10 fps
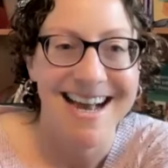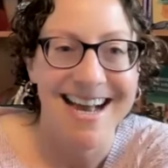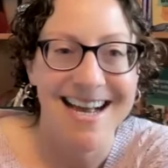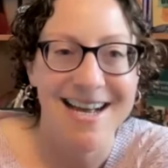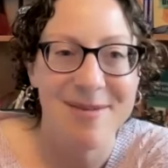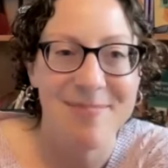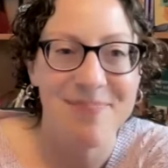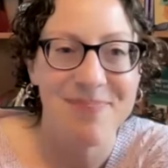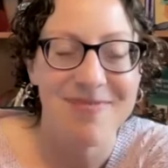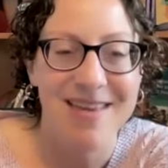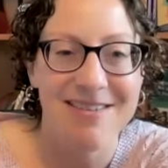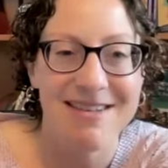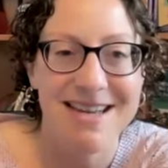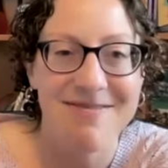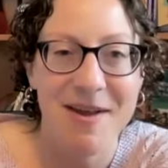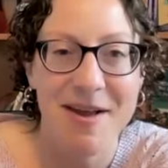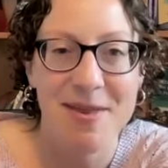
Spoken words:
I would say my